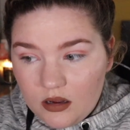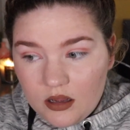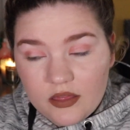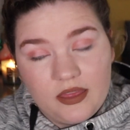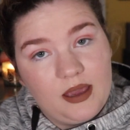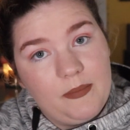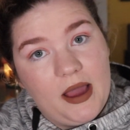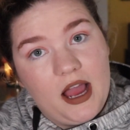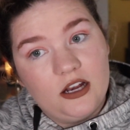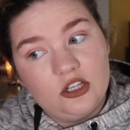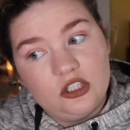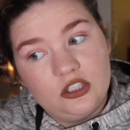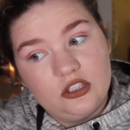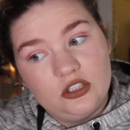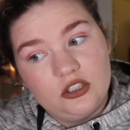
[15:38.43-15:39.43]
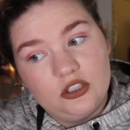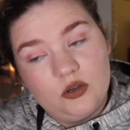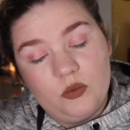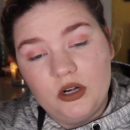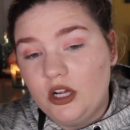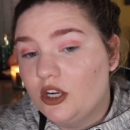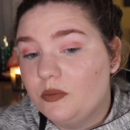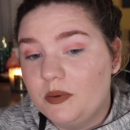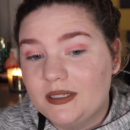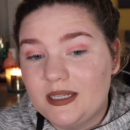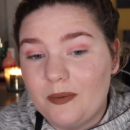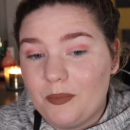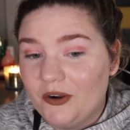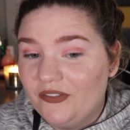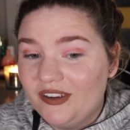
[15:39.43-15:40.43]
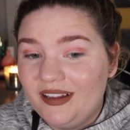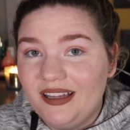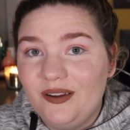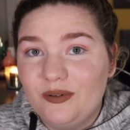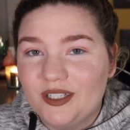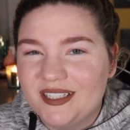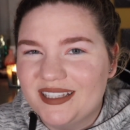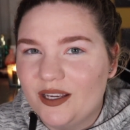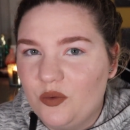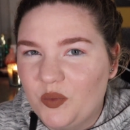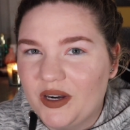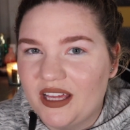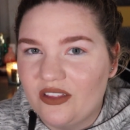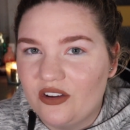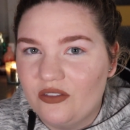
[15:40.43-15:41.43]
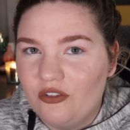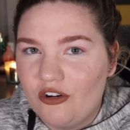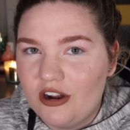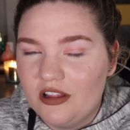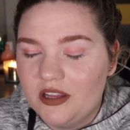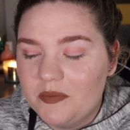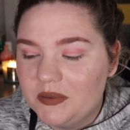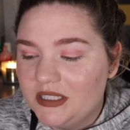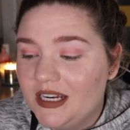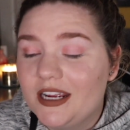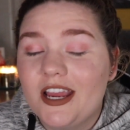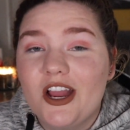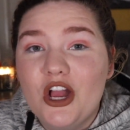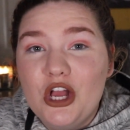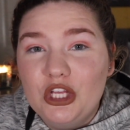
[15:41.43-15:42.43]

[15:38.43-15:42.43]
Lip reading: they match 100% perfectly, which is like what I look for in a lipstick.